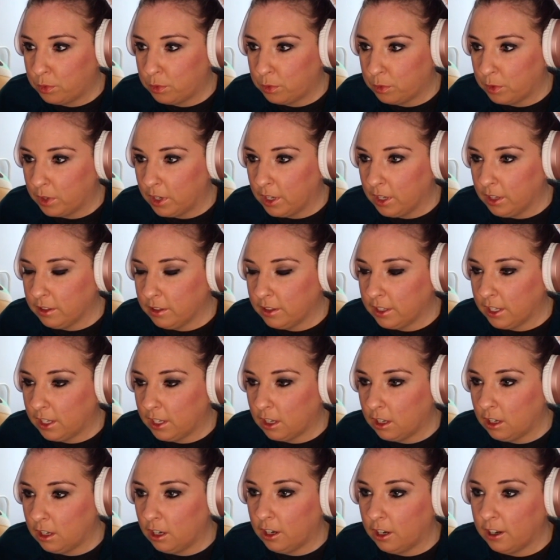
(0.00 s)
Well, they
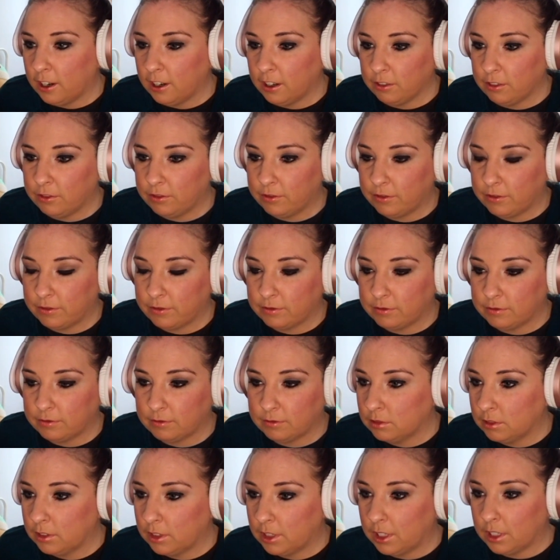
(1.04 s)
got off
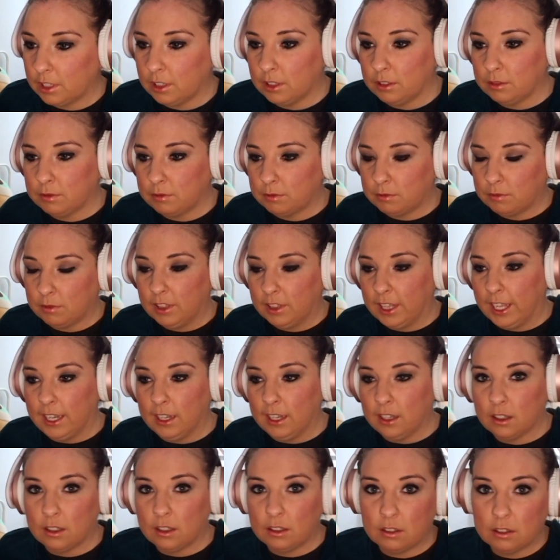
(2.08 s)
the
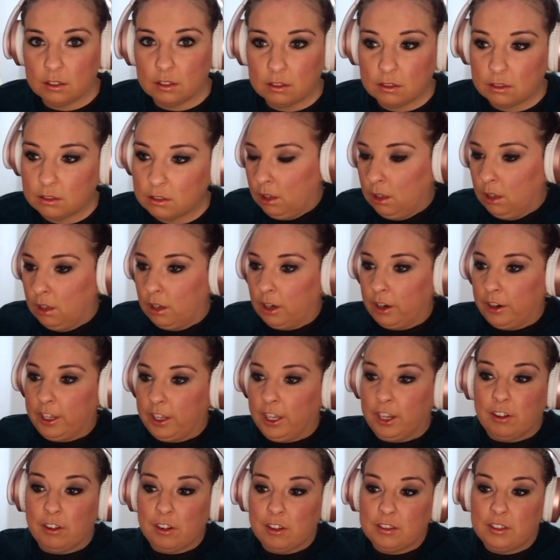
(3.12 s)
land. Our
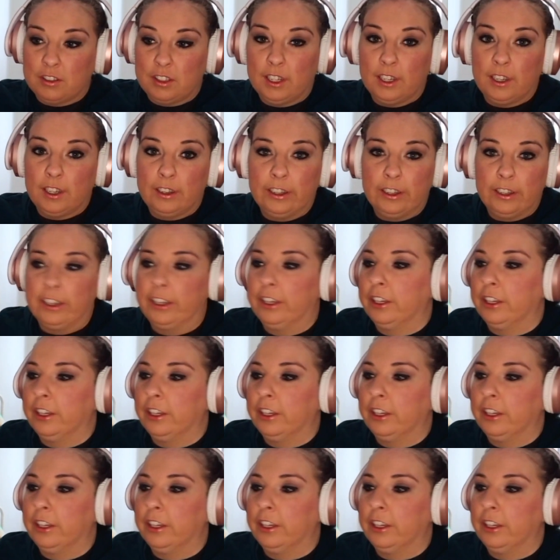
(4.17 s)
heroes did.